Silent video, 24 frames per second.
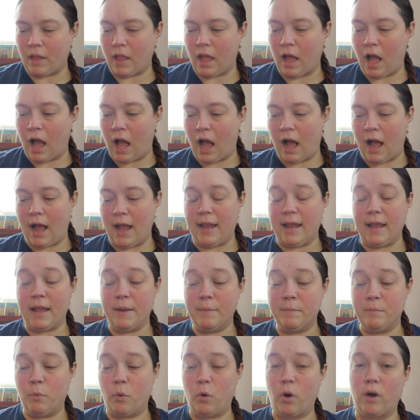I
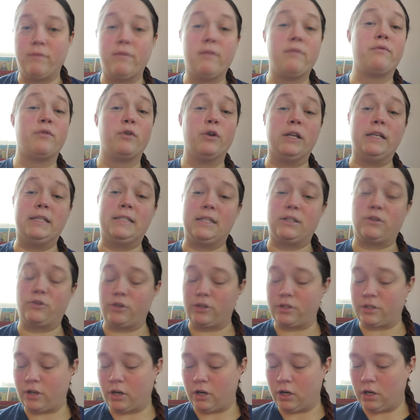am more of a fruity
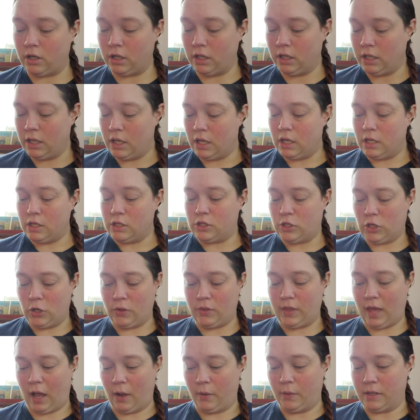citrus girl, so
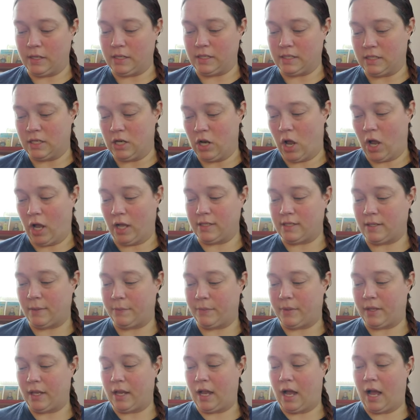that was not
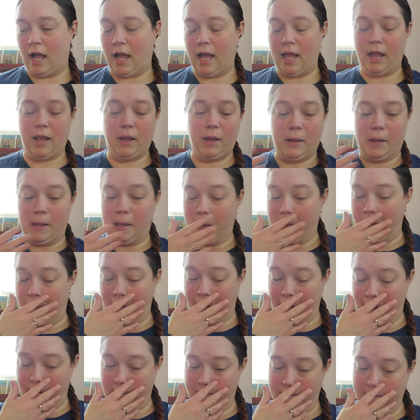something I
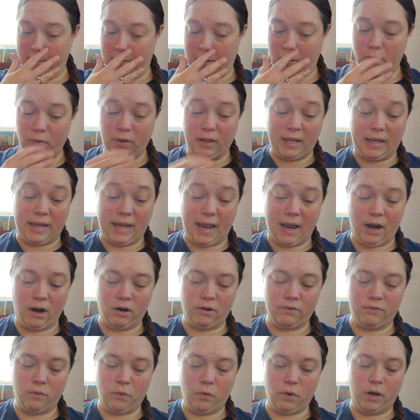um, really
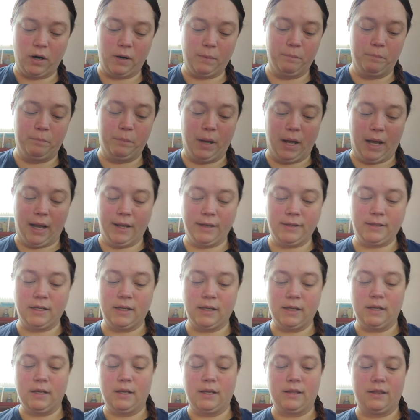cared for, but
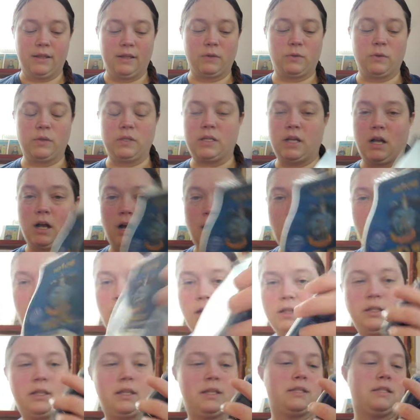this one's
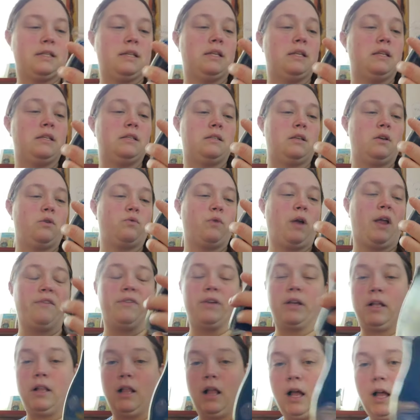called, this is
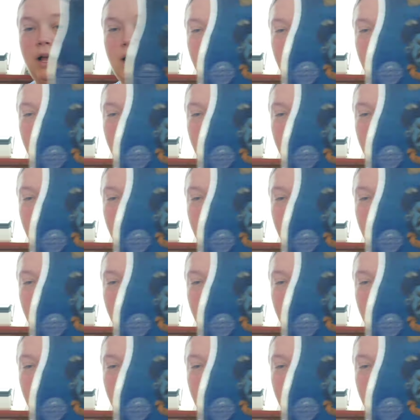Ravenclaw,